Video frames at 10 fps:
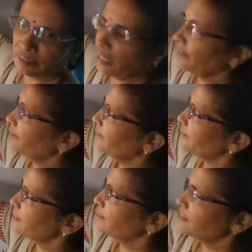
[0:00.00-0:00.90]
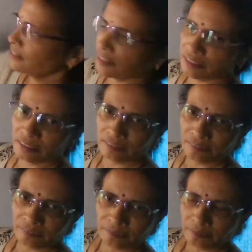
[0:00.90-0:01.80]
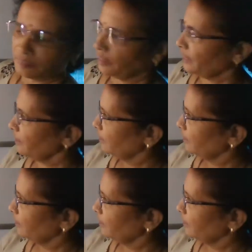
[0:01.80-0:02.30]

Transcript: at a distance t. Right?